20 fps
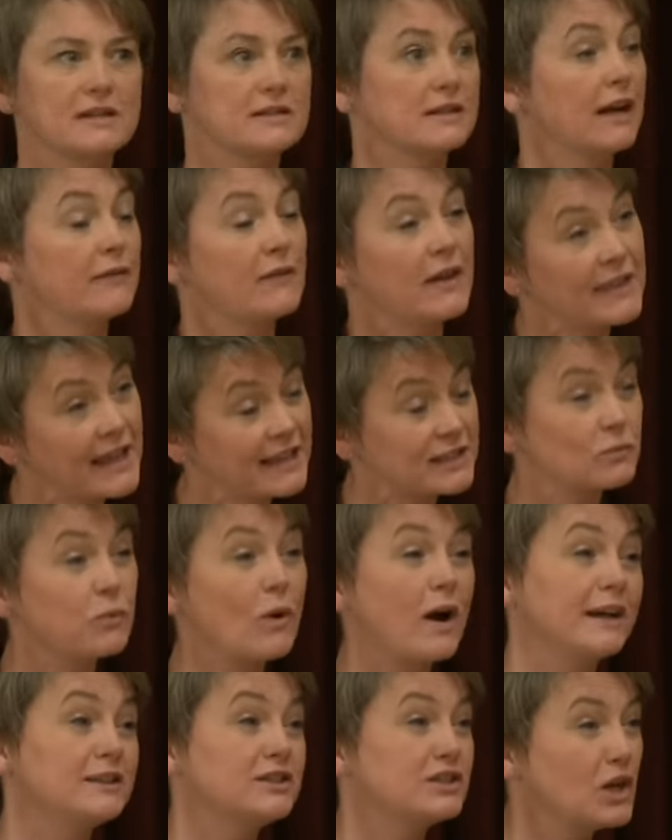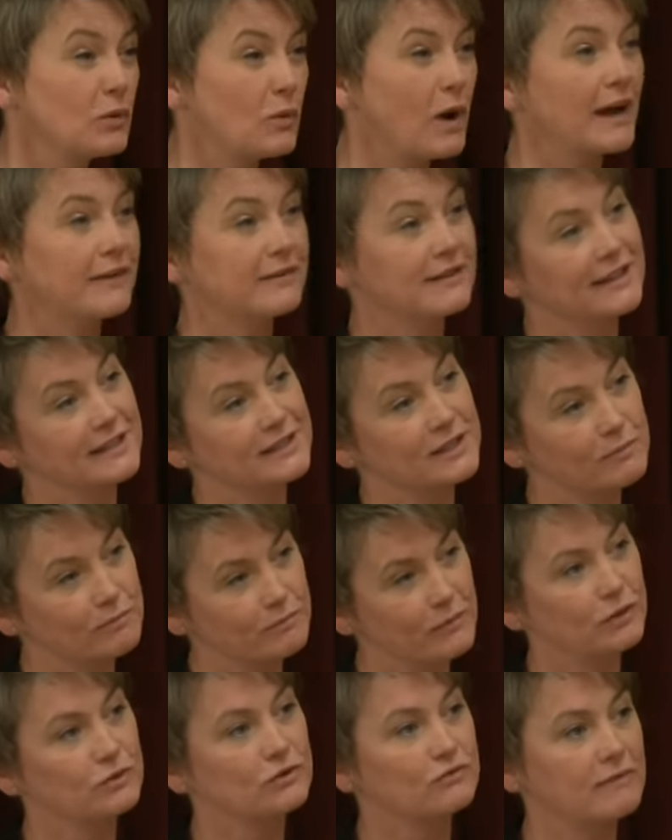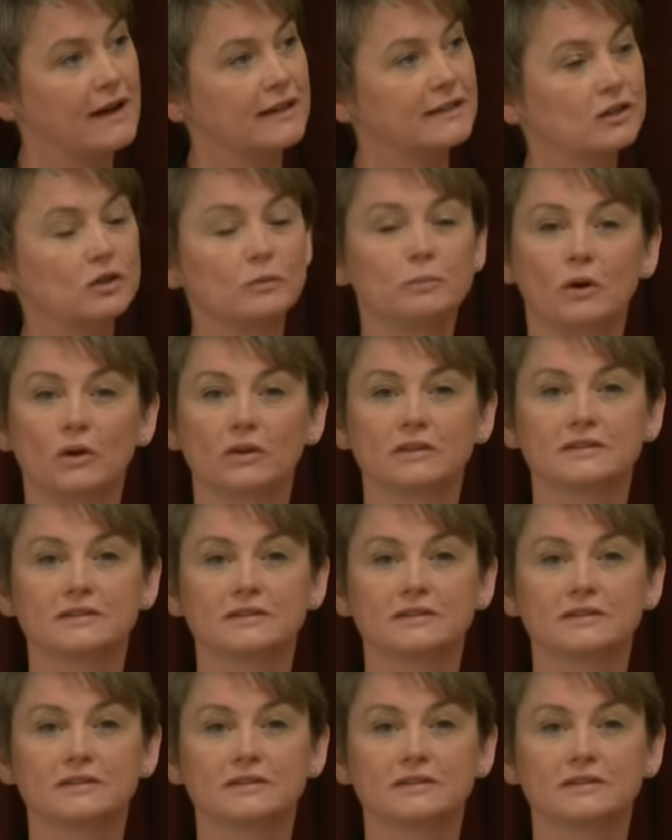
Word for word: back. Today, she insisted the race was